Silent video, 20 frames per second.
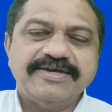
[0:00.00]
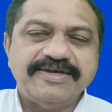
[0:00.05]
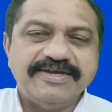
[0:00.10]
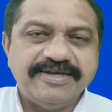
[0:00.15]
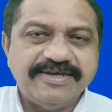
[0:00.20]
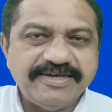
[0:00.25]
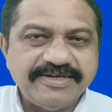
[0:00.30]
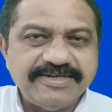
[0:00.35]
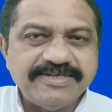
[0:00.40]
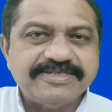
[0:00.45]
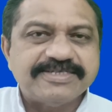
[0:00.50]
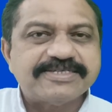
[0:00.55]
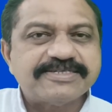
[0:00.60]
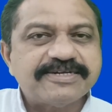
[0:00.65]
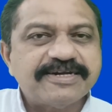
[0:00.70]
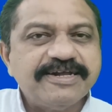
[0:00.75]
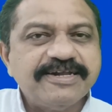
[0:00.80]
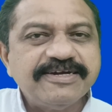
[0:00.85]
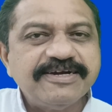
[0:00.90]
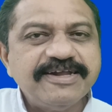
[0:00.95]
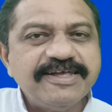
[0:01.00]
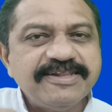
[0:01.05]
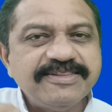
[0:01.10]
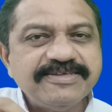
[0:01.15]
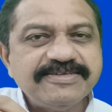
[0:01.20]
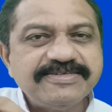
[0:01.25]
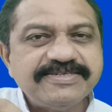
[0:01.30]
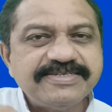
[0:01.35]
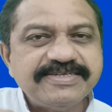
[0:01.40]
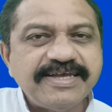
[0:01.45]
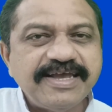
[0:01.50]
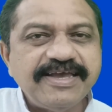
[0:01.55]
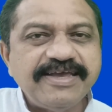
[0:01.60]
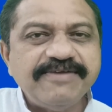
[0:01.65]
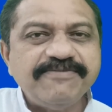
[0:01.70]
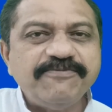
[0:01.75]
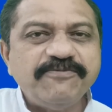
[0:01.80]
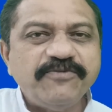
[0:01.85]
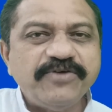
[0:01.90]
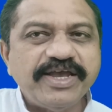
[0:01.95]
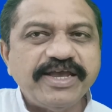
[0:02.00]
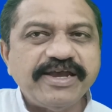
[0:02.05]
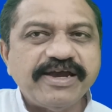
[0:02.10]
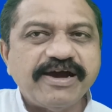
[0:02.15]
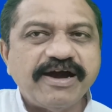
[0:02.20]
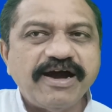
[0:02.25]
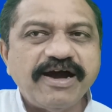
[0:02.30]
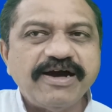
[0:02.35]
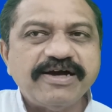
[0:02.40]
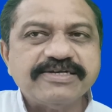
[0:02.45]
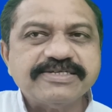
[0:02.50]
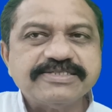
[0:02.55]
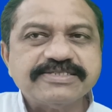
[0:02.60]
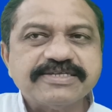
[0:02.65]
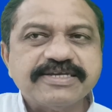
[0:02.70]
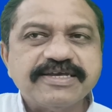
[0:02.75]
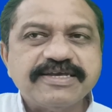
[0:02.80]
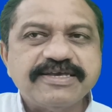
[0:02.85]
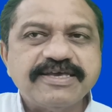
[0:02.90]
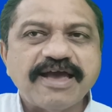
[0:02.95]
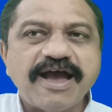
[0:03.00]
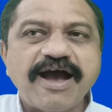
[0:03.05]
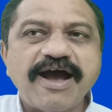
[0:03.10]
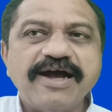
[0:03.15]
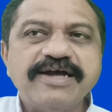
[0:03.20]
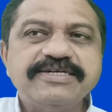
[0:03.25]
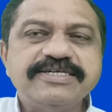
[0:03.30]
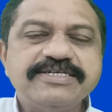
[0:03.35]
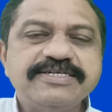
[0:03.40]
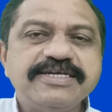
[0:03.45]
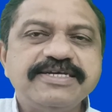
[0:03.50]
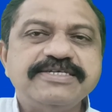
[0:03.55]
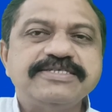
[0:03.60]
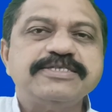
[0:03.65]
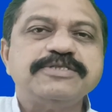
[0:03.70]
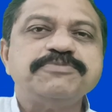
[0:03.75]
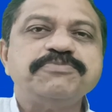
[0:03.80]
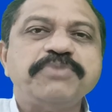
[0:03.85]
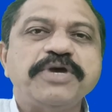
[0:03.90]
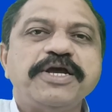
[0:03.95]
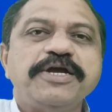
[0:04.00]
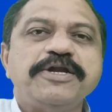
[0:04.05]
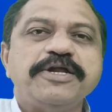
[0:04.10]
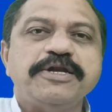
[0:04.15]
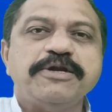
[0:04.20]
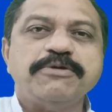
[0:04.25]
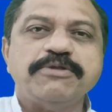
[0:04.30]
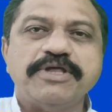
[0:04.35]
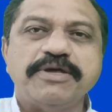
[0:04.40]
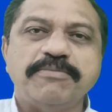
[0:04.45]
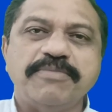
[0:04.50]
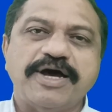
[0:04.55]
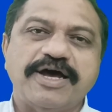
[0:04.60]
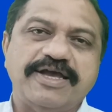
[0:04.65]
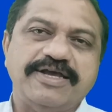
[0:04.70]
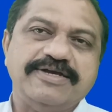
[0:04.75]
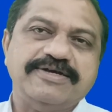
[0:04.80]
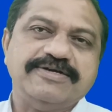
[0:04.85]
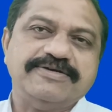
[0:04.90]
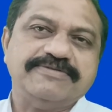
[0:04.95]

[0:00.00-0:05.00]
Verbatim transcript: It is treated in the same way as cash is paid into the bank.